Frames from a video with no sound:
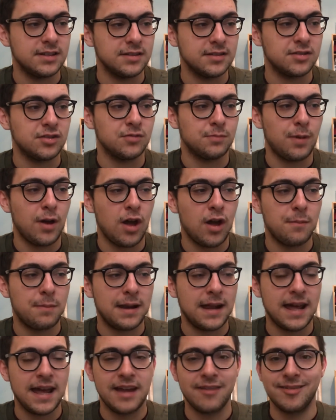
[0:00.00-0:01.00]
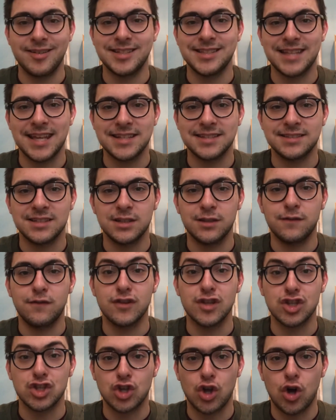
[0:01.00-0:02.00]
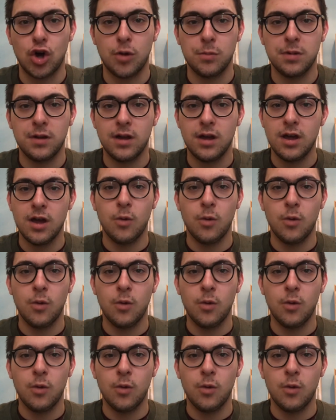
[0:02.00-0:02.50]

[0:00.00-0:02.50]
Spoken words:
He's a superb player and he's destined for the top.